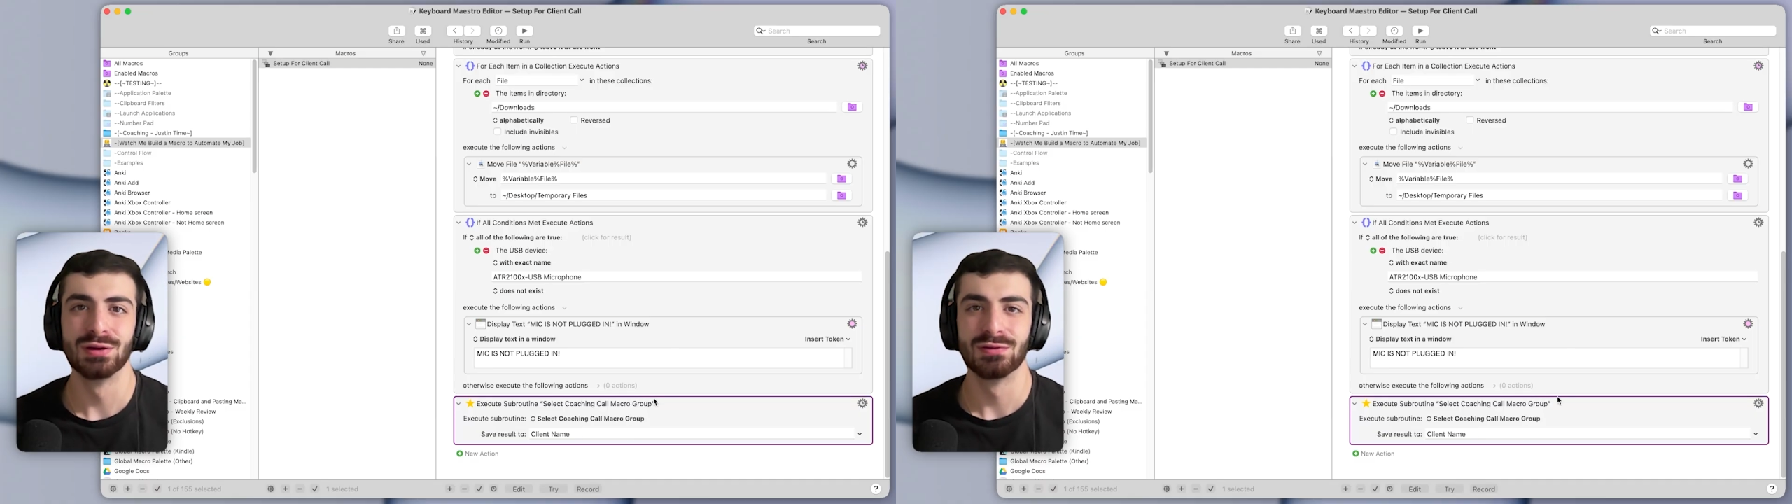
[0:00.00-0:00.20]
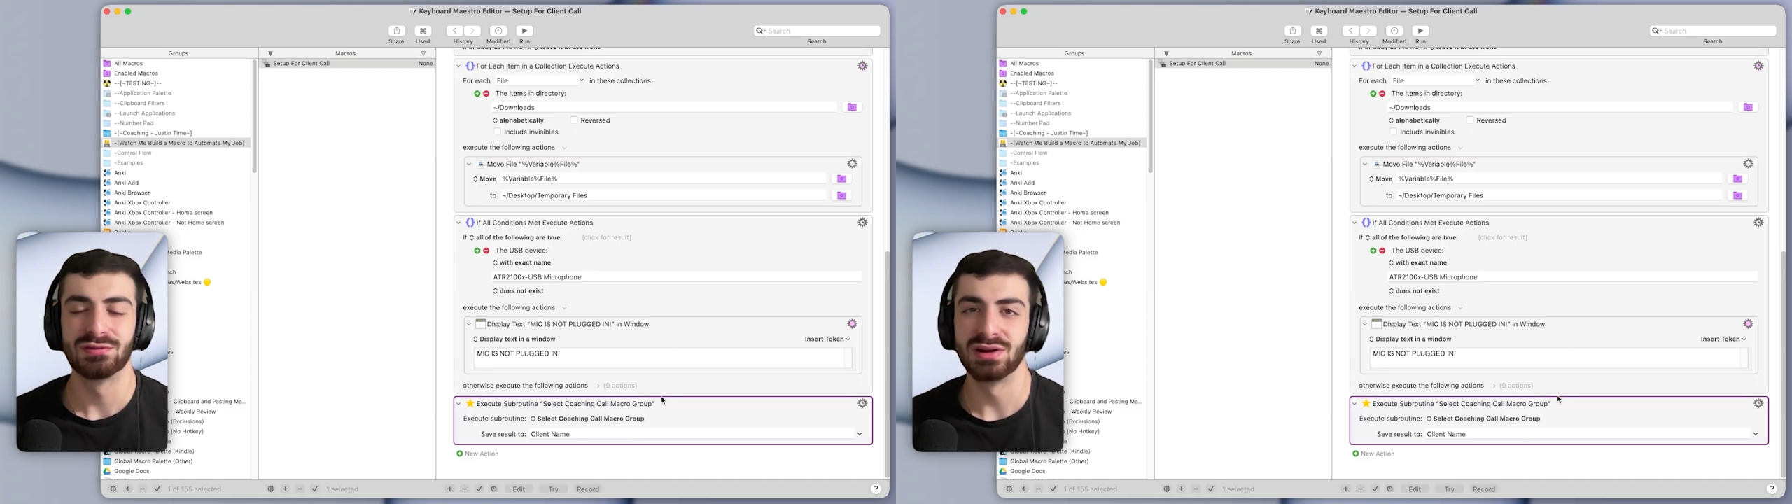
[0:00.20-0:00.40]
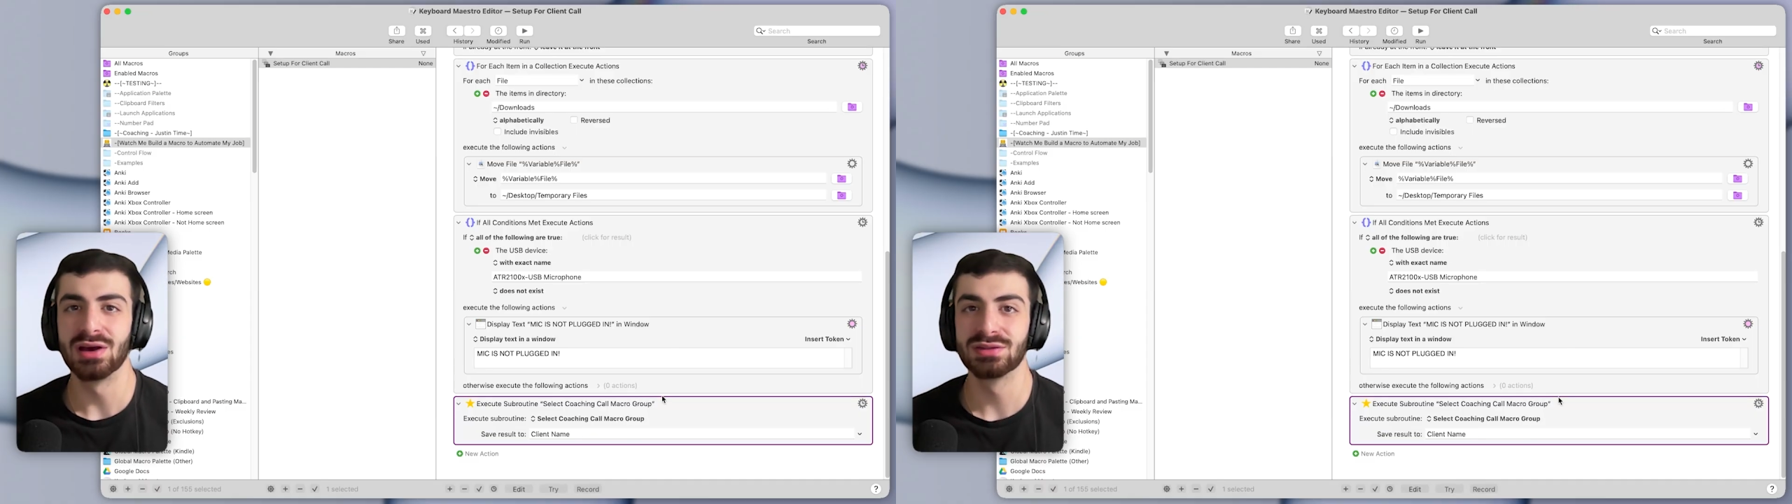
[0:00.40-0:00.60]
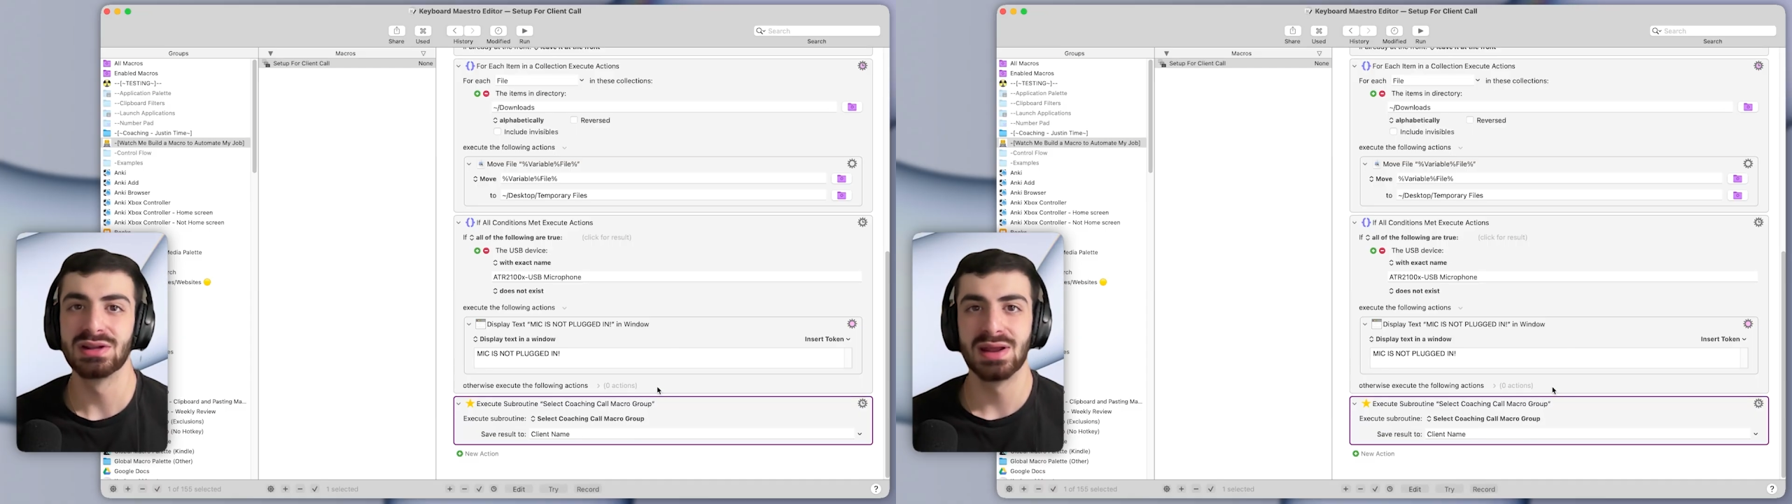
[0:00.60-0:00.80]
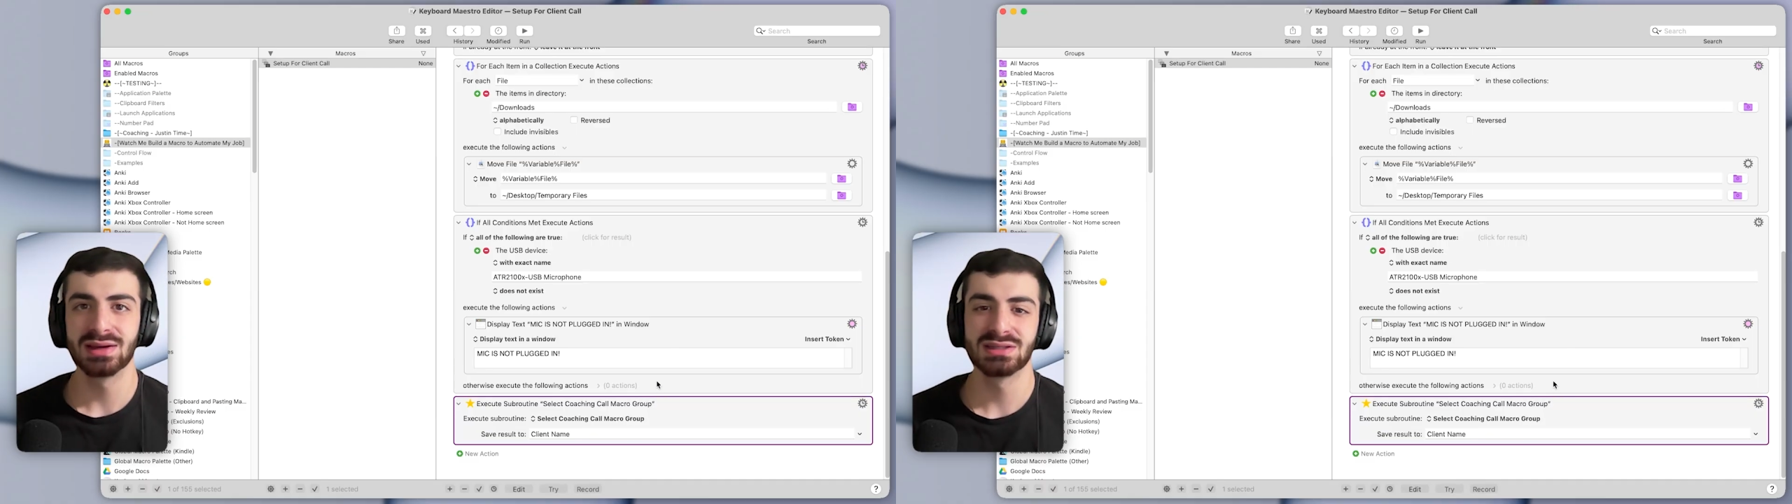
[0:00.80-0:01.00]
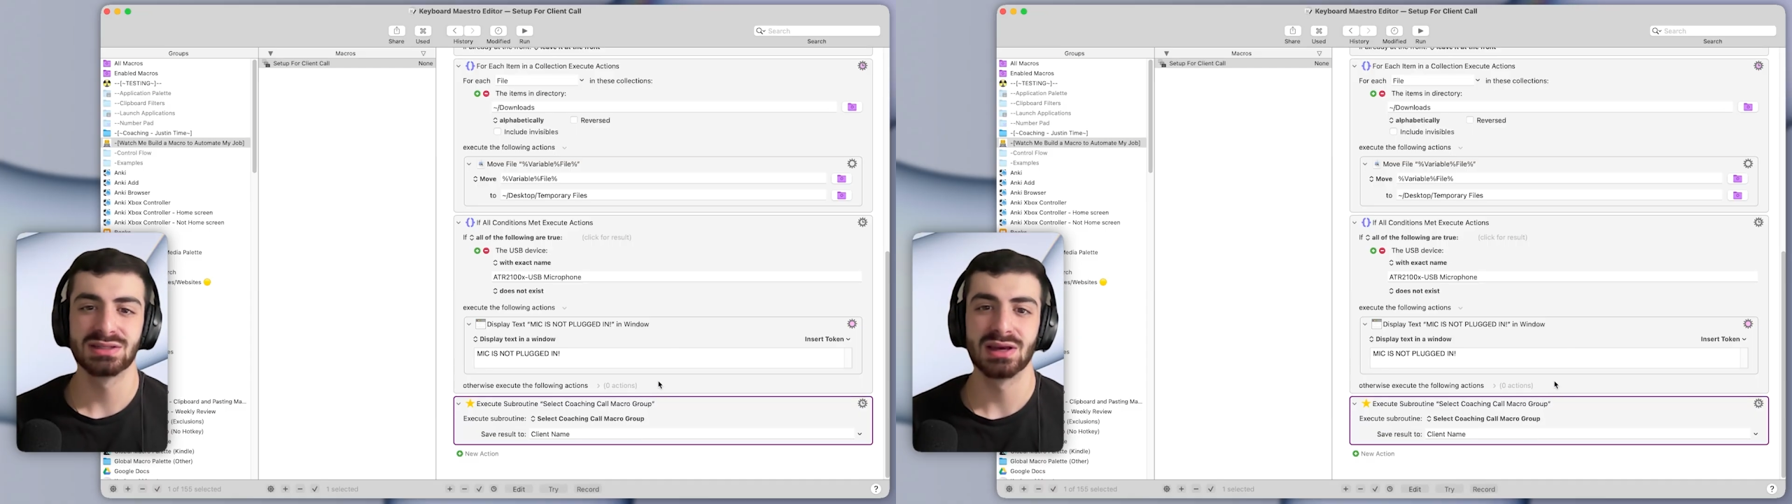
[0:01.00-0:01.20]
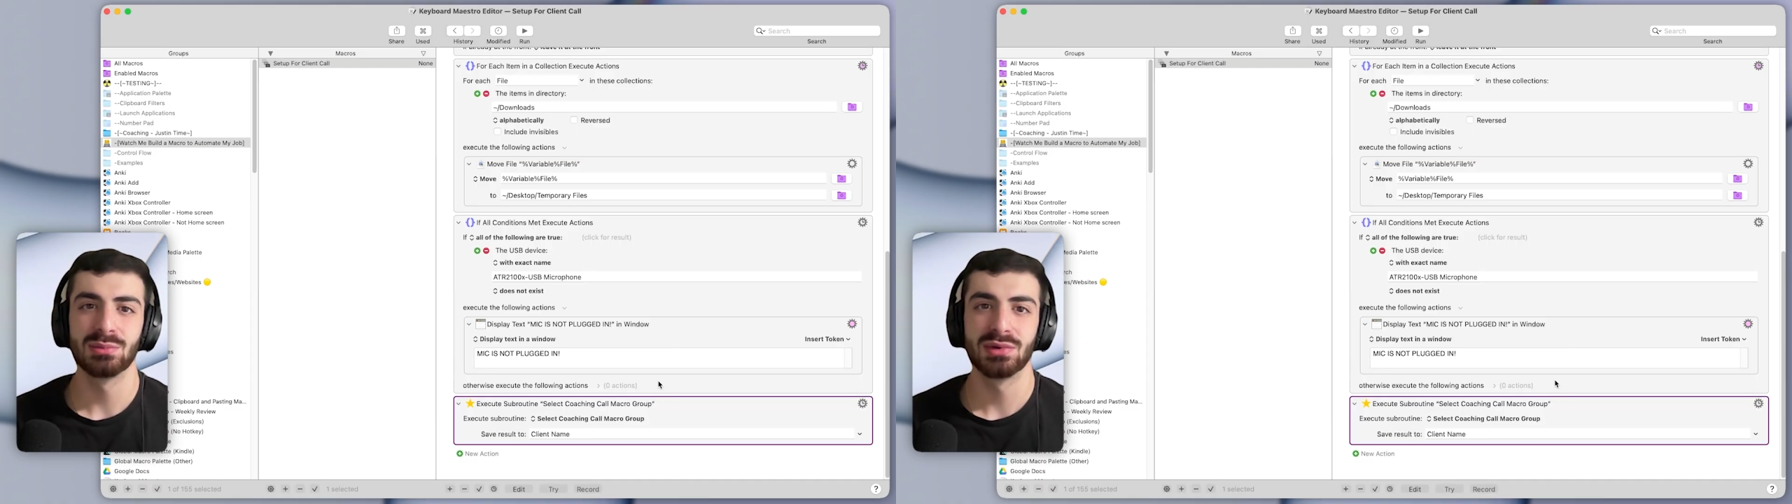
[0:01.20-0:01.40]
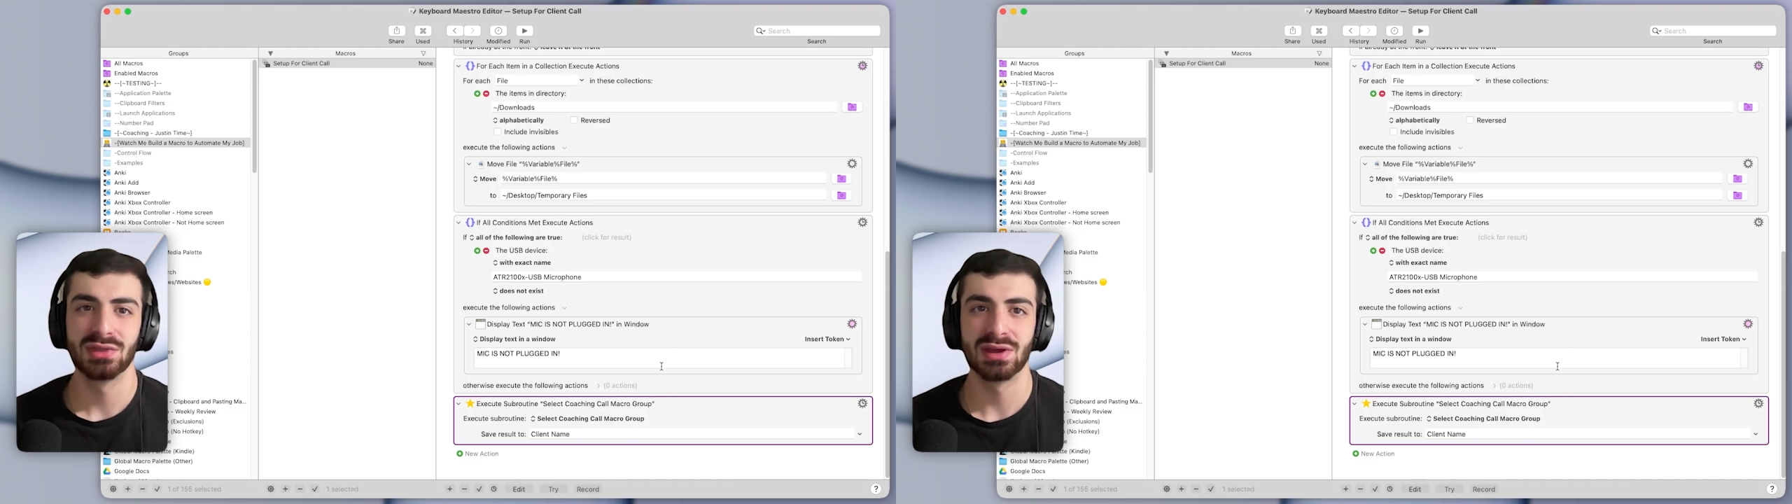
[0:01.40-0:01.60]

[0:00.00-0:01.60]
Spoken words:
For now, the next step